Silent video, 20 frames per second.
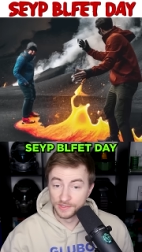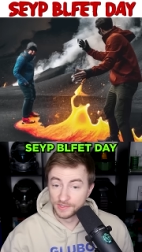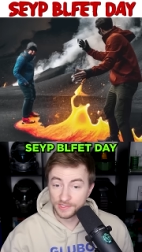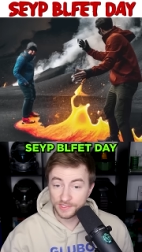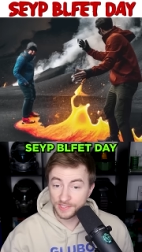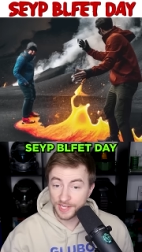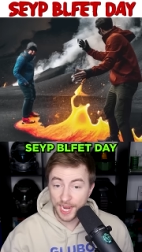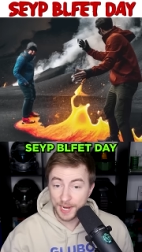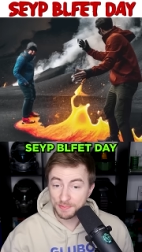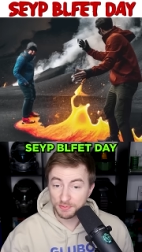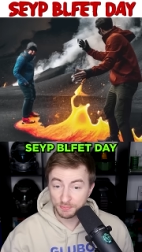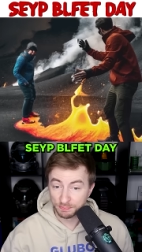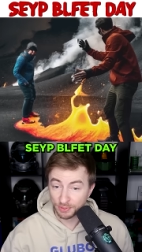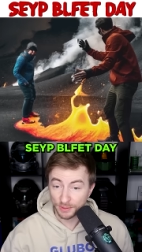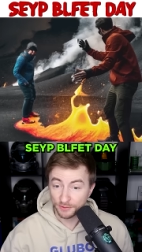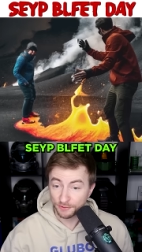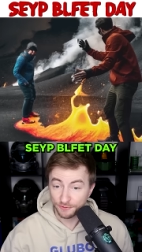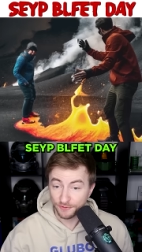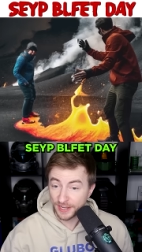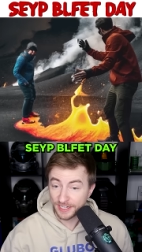Safe
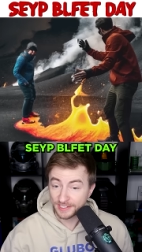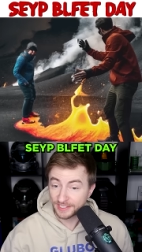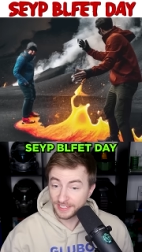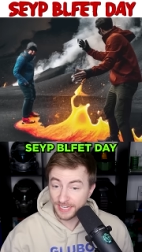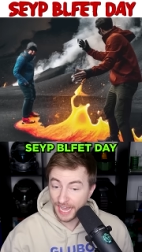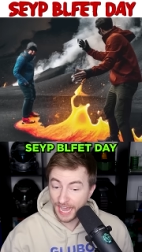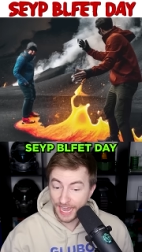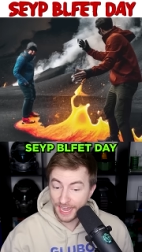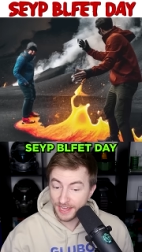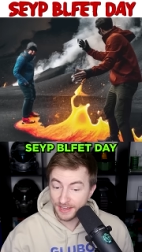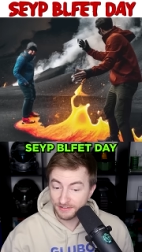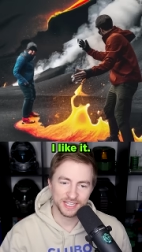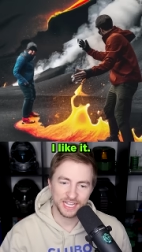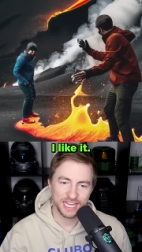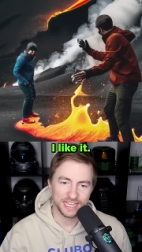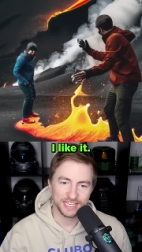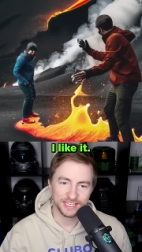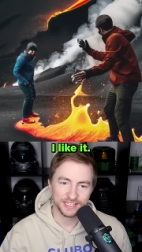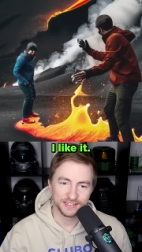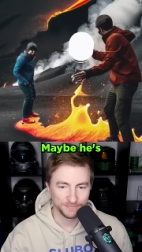Bullfet Day? I
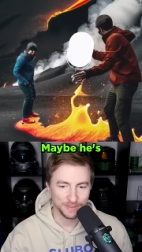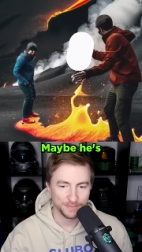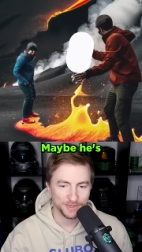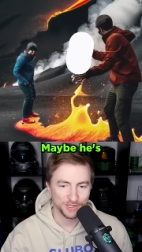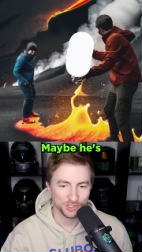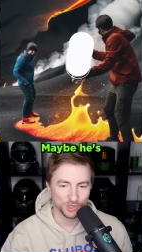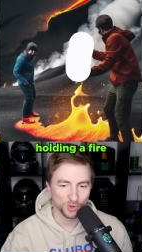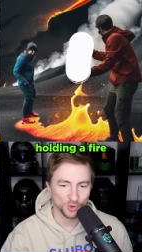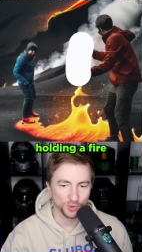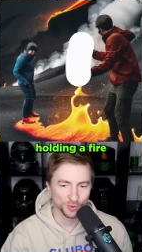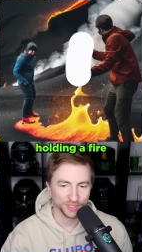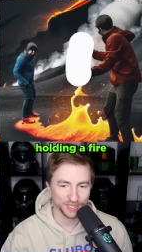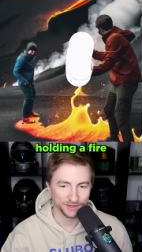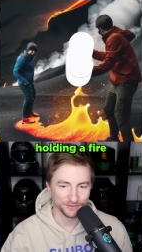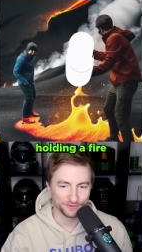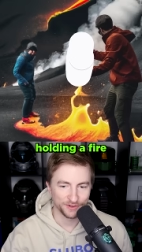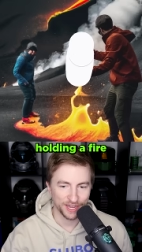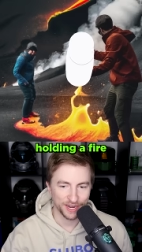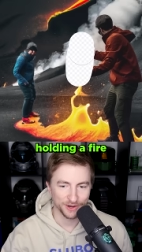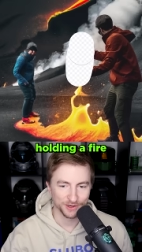like it. Maybe he's holding a
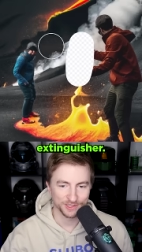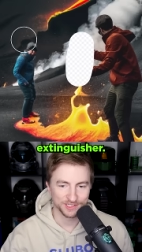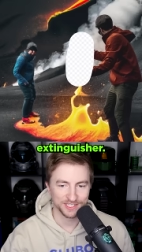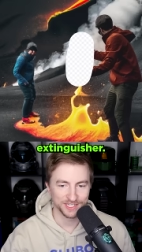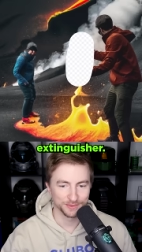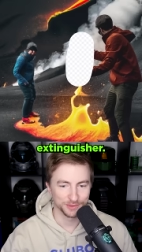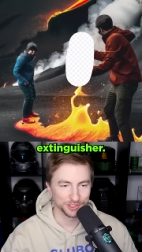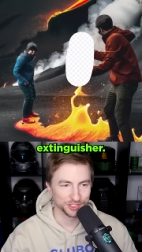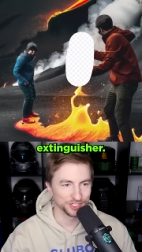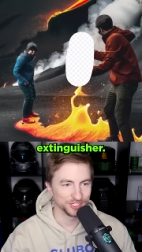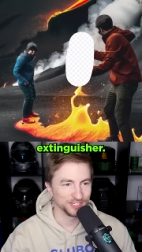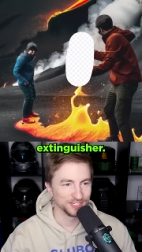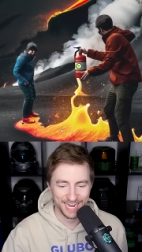fire extinguisher.